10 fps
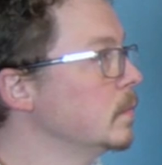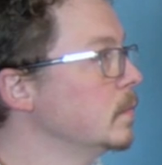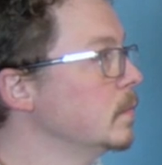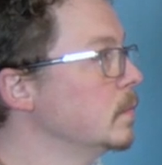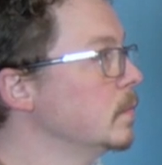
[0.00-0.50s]

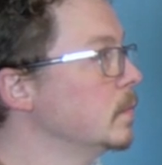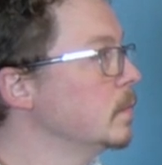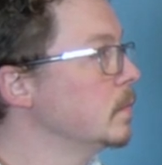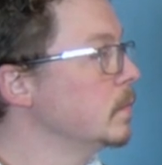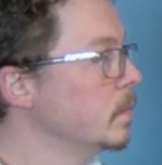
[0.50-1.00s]

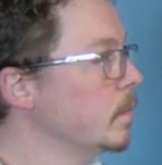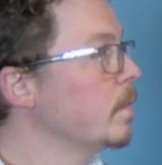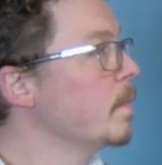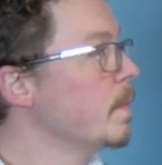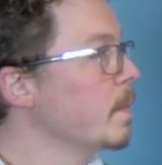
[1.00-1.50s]

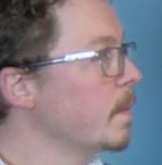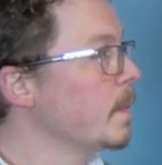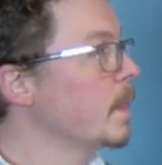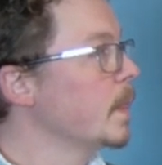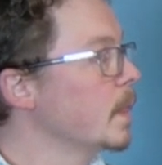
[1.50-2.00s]

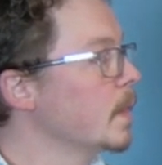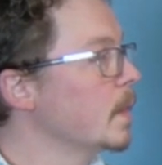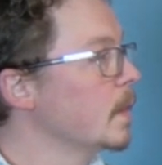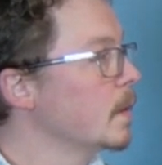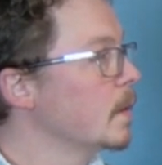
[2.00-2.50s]

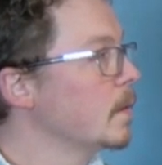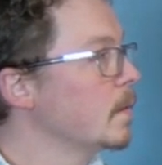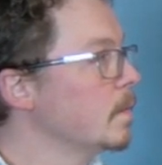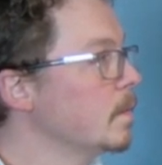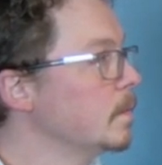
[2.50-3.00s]

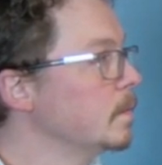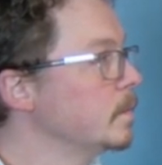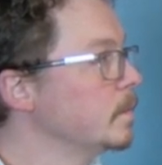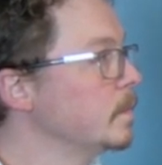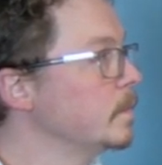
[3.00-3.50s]
(not speaking)